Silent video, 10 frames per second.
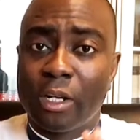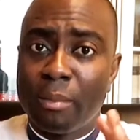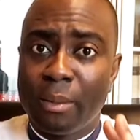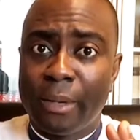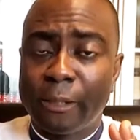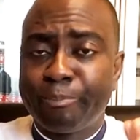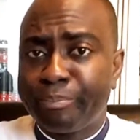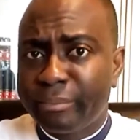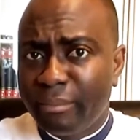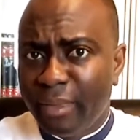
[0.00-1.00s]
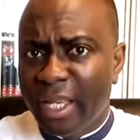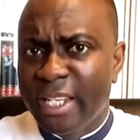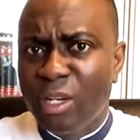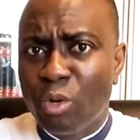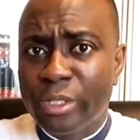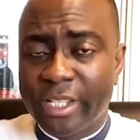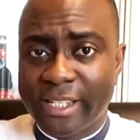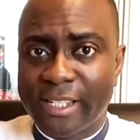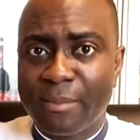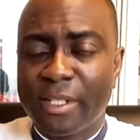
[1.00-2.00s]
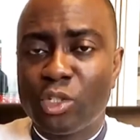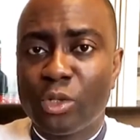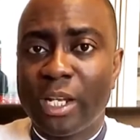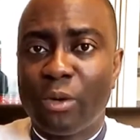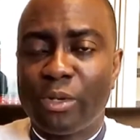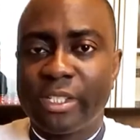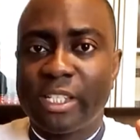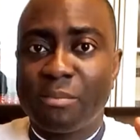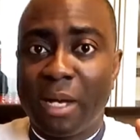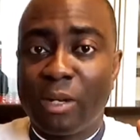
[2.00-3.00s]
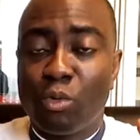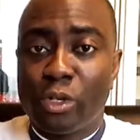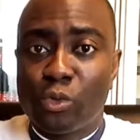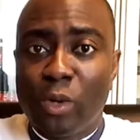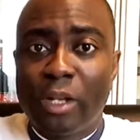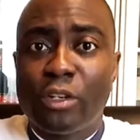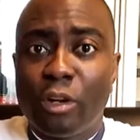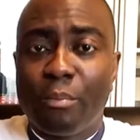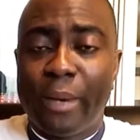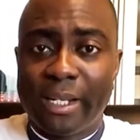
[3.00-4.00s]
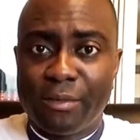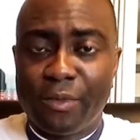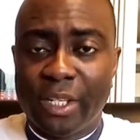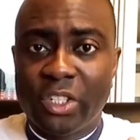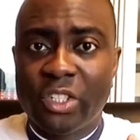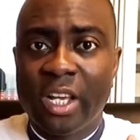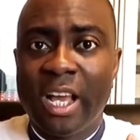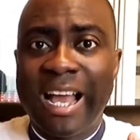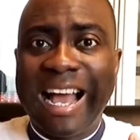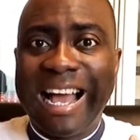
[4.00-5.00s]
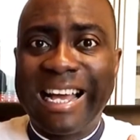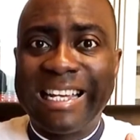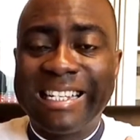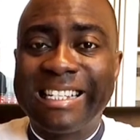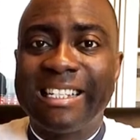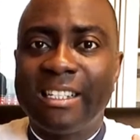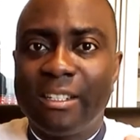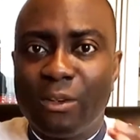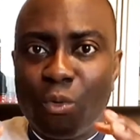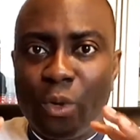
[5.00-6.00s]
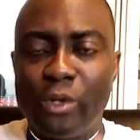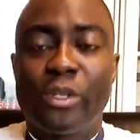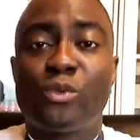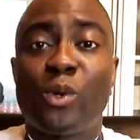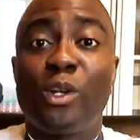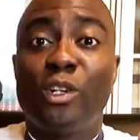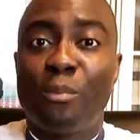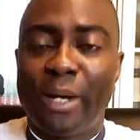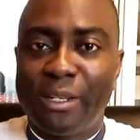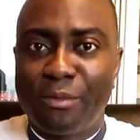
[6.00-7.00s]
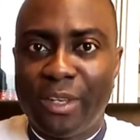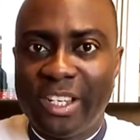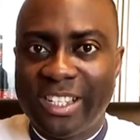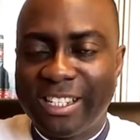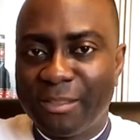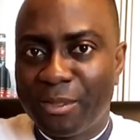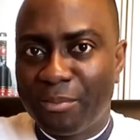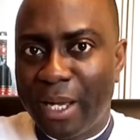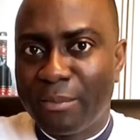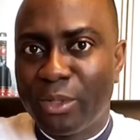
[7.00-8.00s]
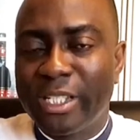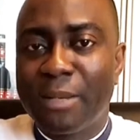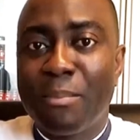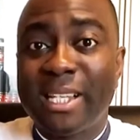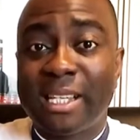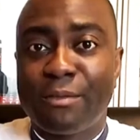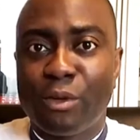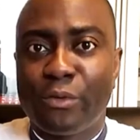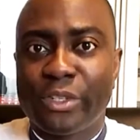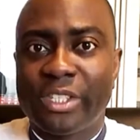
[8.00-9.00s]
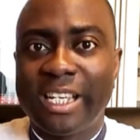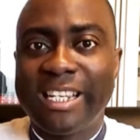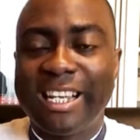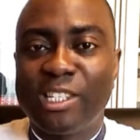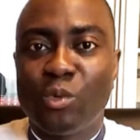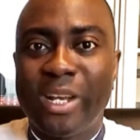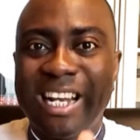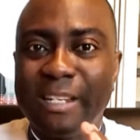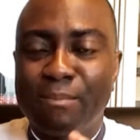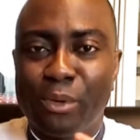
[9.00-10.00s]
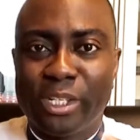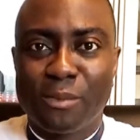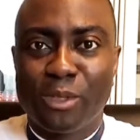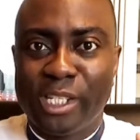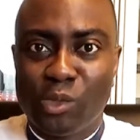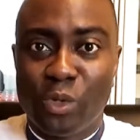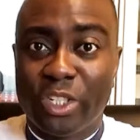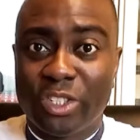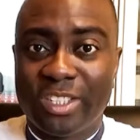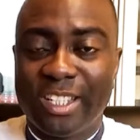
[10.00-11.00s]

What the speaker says: Remember, in the Old Testament, Jonah was this man who was swallowed up by the fish. And when you're swallowed up by the fish in the Bible, it's a metaphor for saying that you were in an impossible situation.